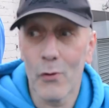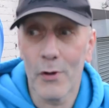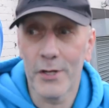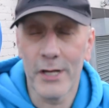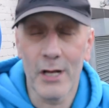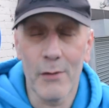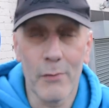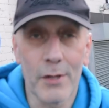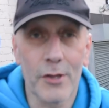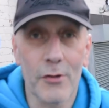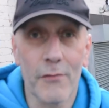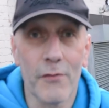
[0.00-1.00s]
are dealing with
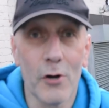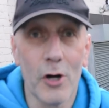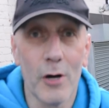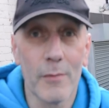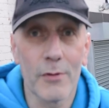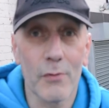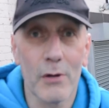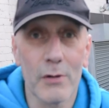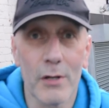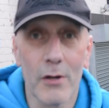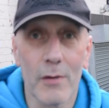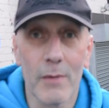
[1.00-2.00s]
stuff at home as well, you
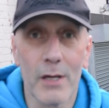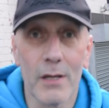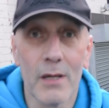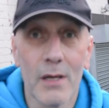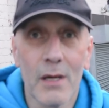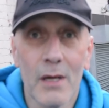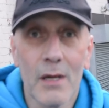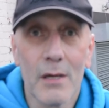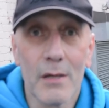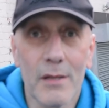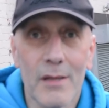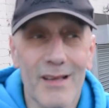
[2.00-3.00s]
know
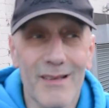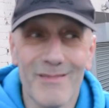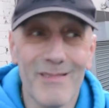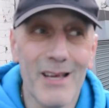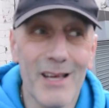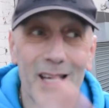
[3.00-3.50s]
what I mean?